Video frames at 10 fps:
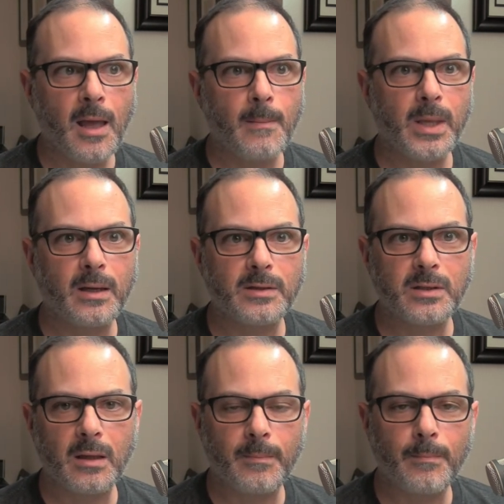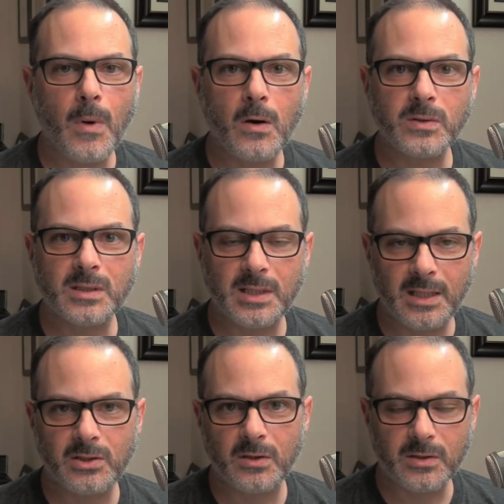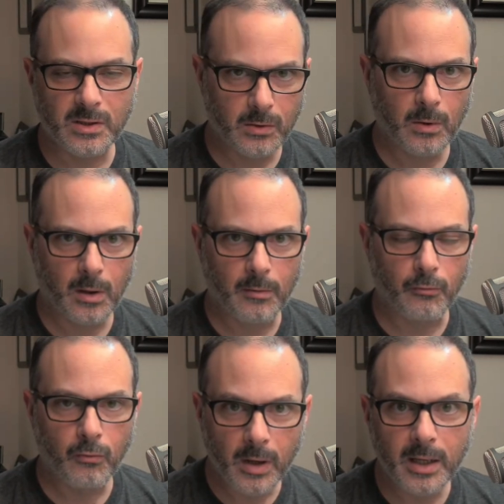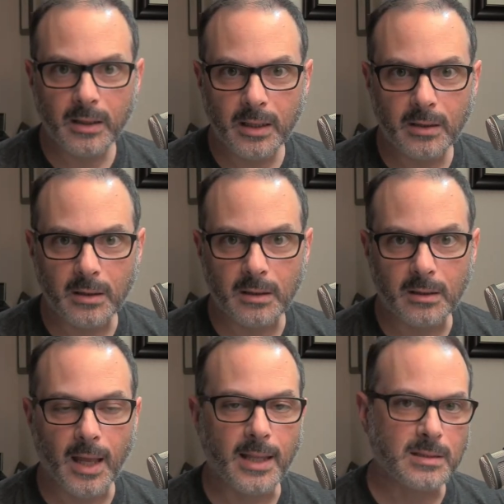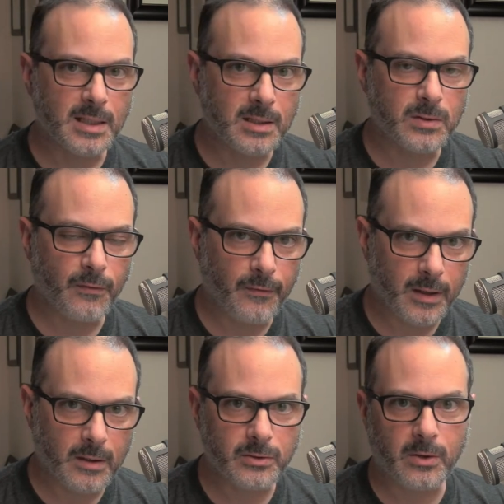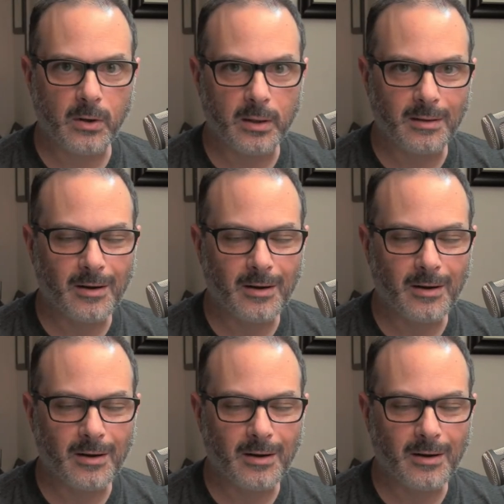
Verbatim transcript: because uh, most teachers who are really good and teach figure drawing,